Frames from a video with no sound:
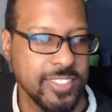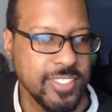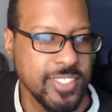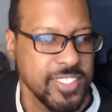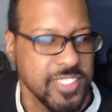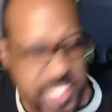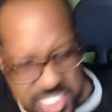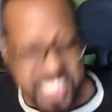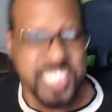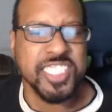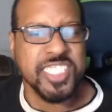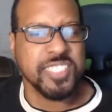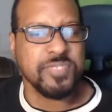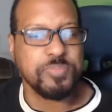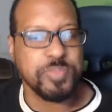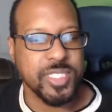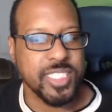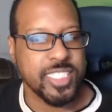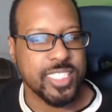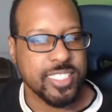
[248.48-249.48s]
and take
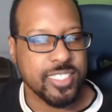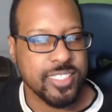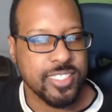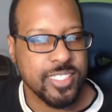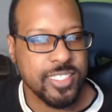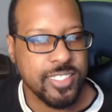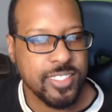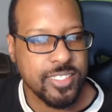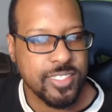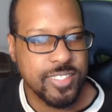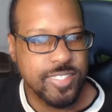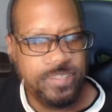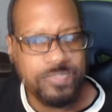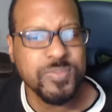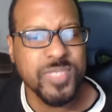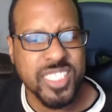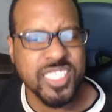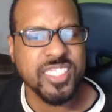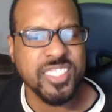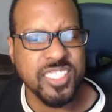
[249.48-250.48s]
it back and
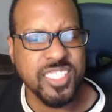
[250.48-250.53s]
make